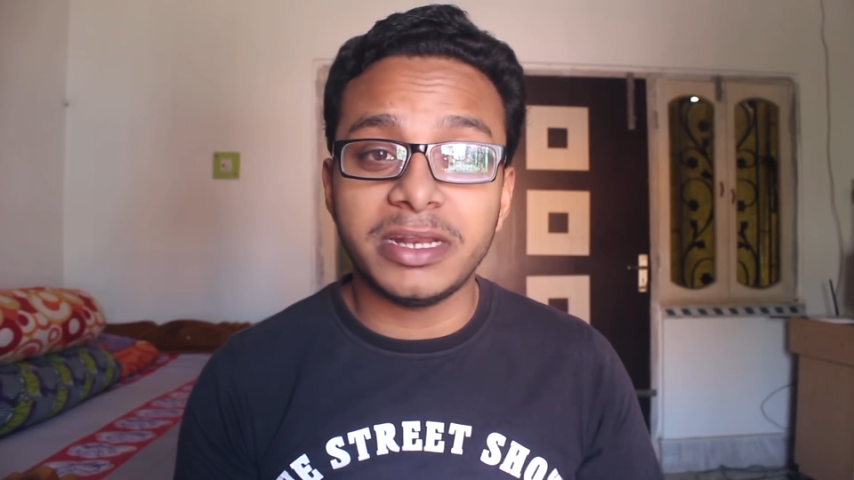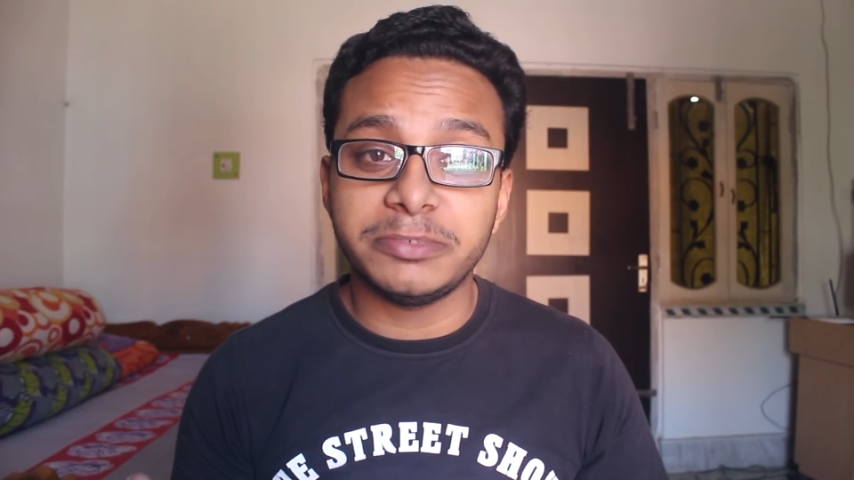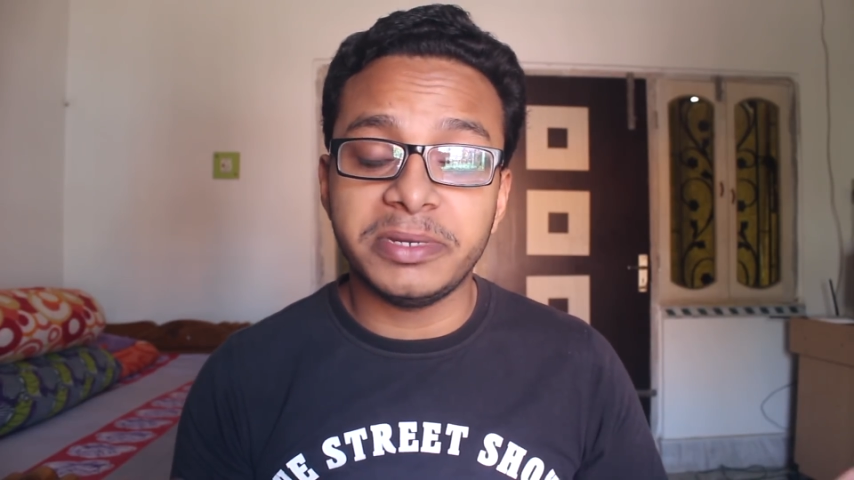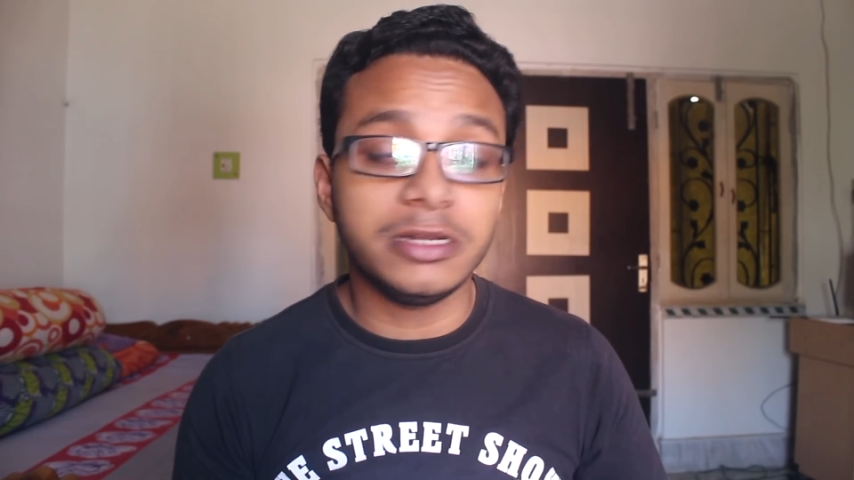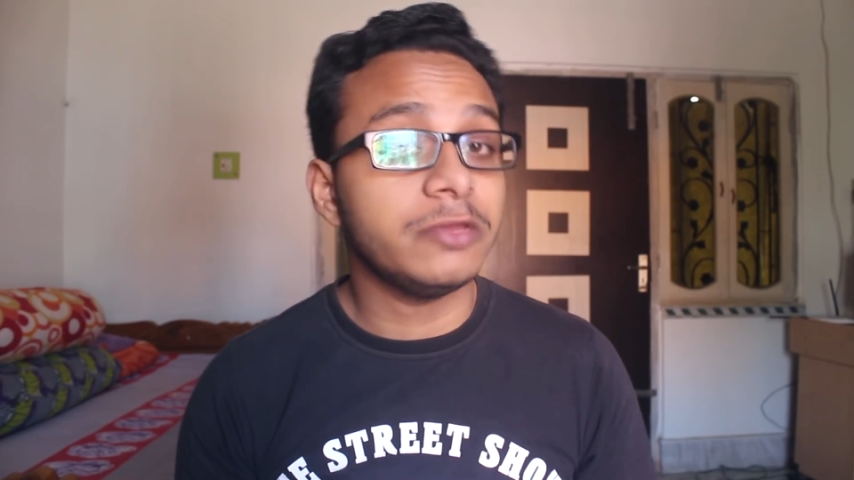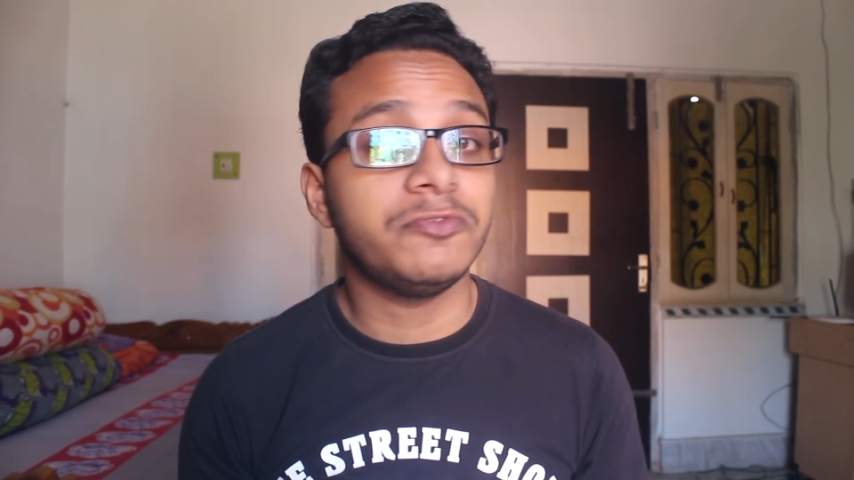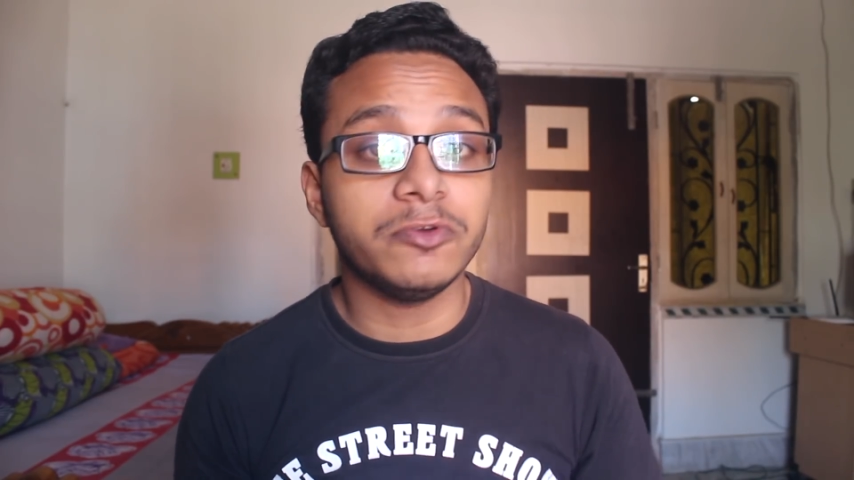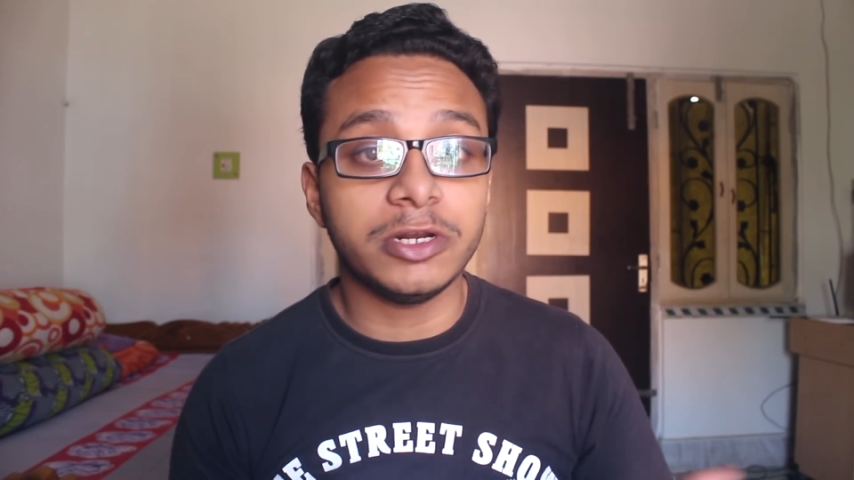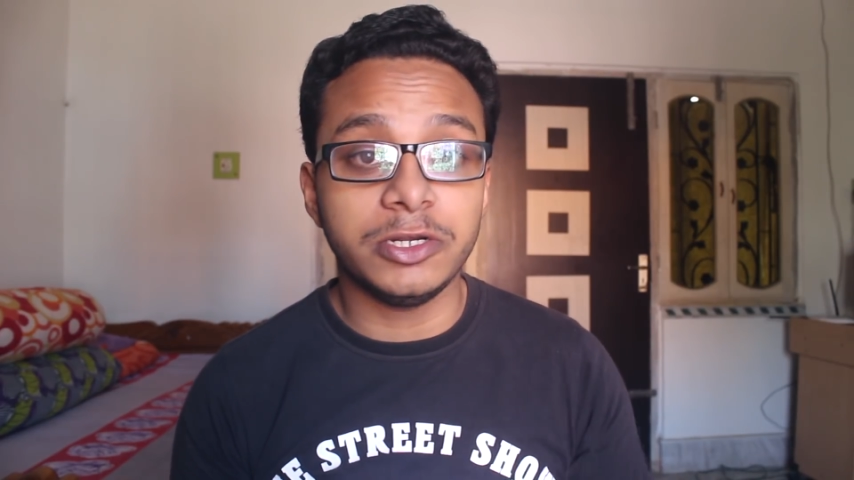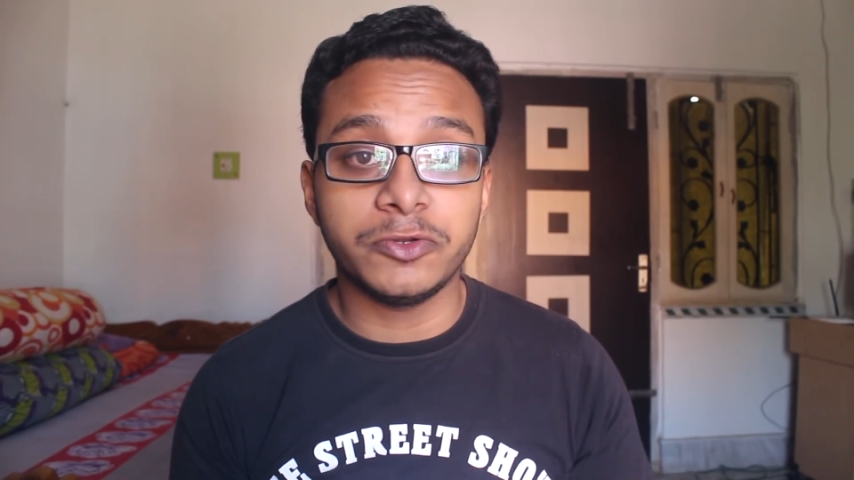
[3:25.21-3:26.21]
management if
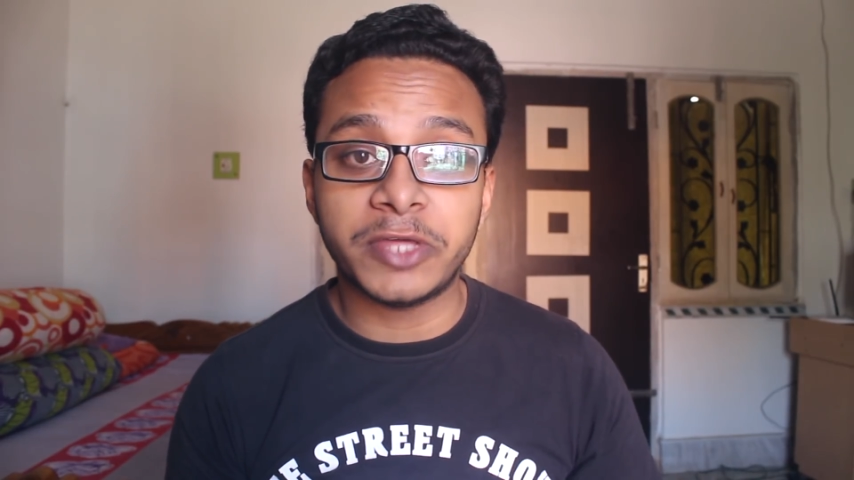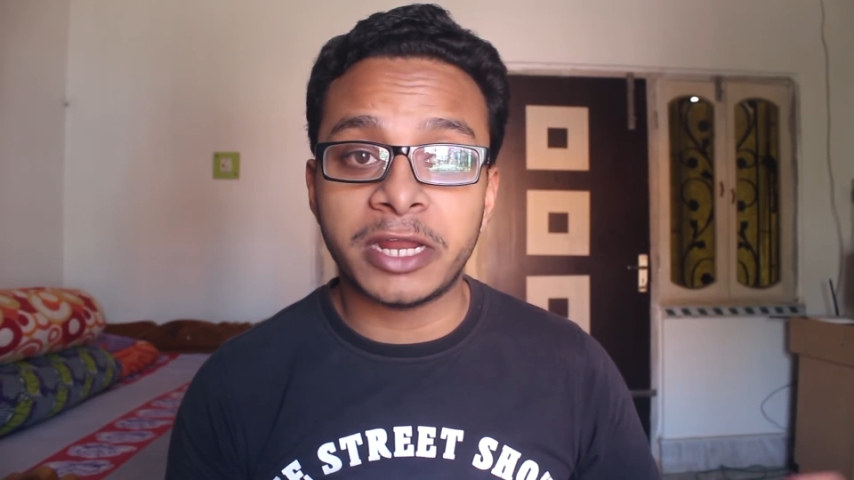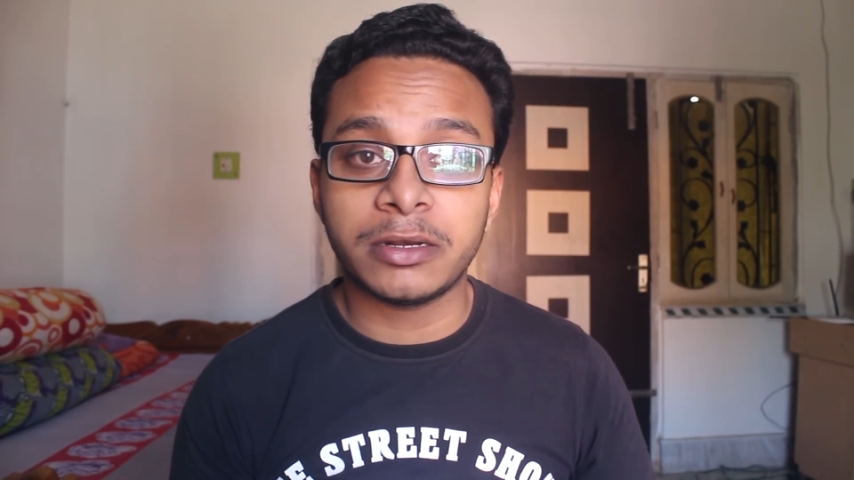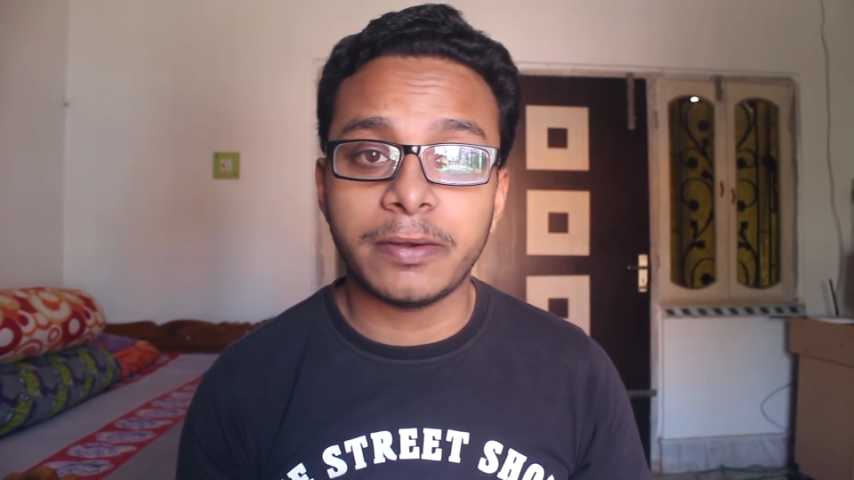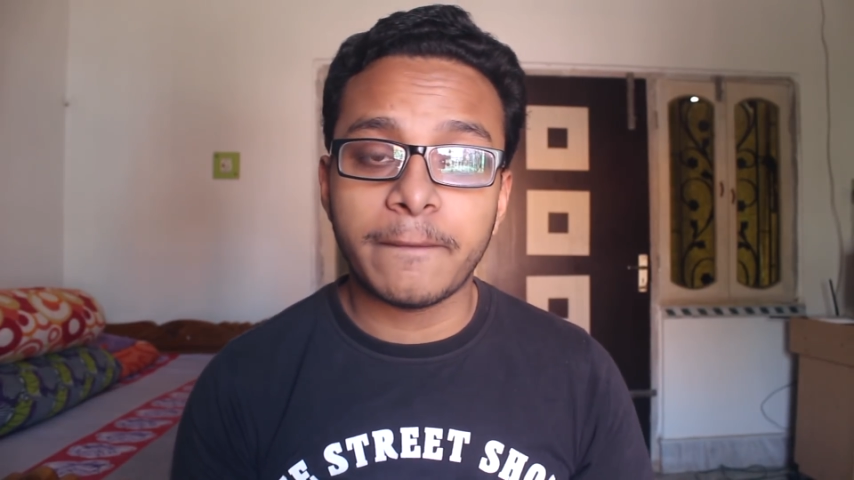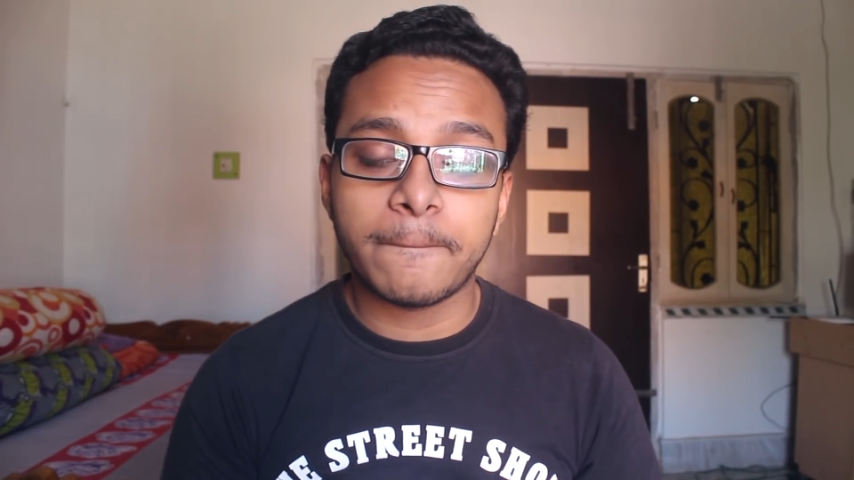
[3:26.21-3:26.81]
you are into that.